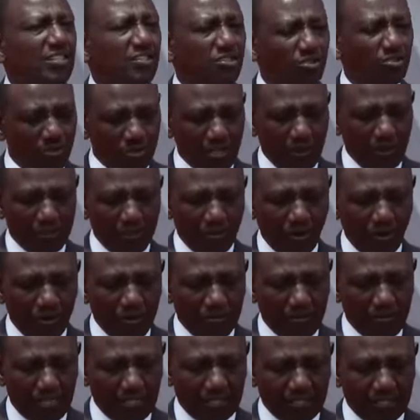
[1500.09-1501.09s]
youth
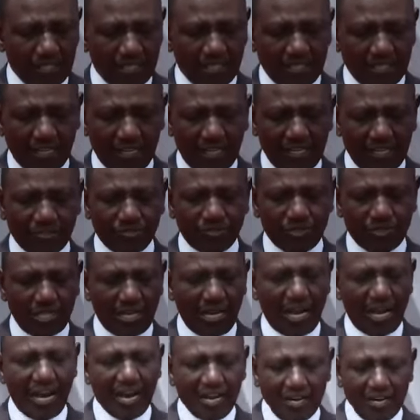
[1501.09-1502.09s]
employment in the
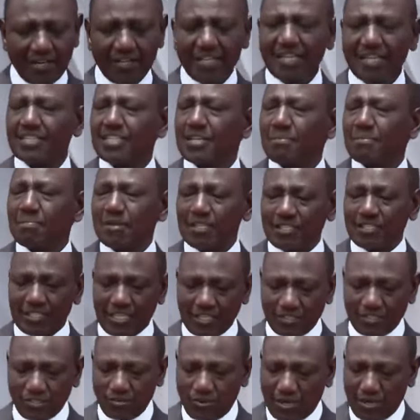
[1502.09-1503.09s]
country and that the
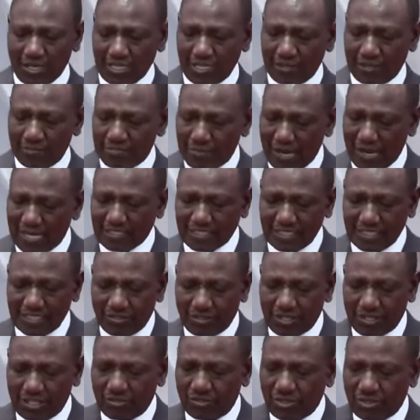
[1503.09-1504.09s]
Presidential Working Party
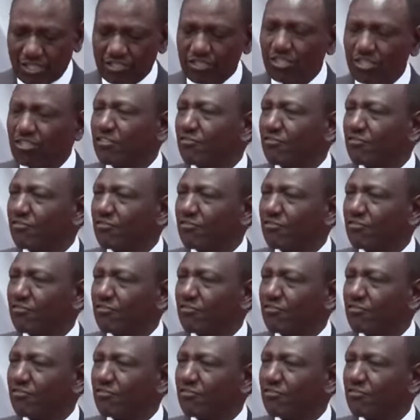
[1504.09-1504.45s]
on Education